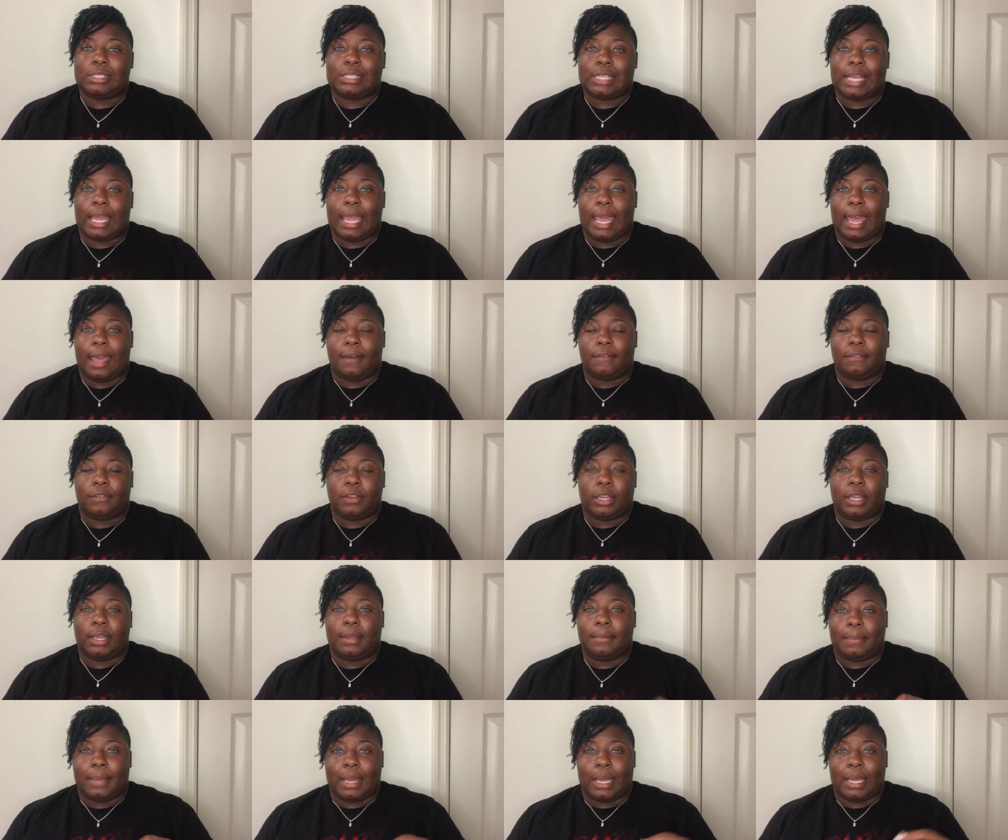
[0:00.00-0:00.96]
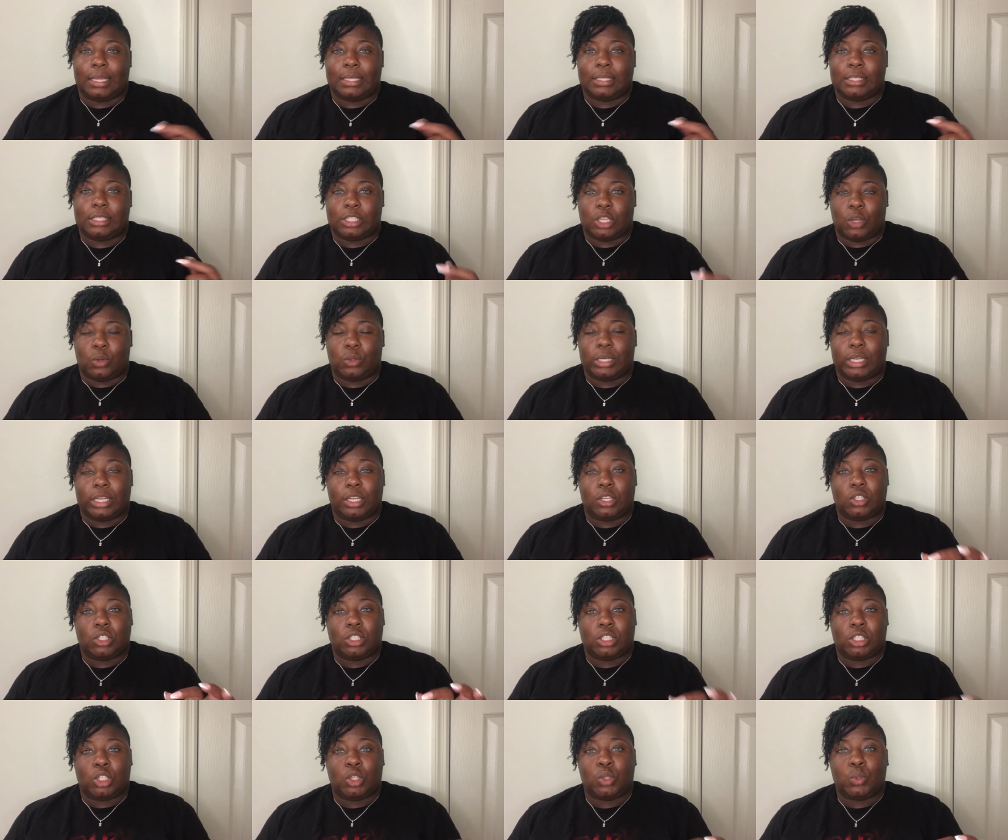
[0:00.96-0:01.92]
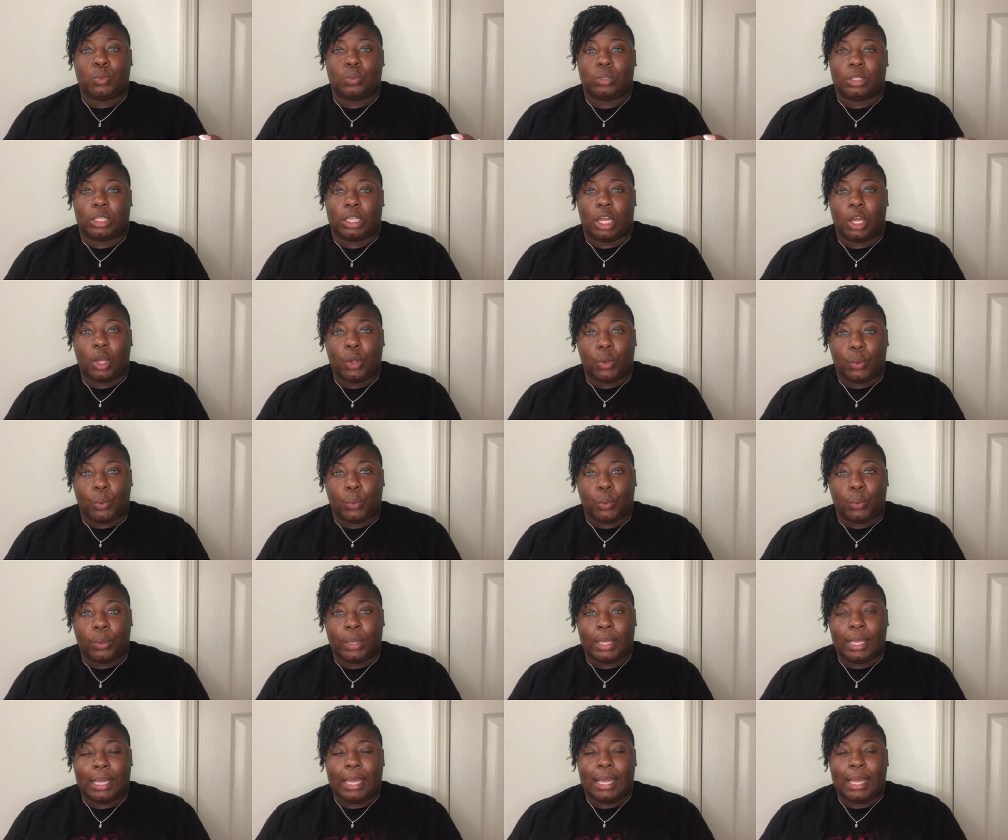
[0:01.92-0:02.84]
tech have cut my toenails too low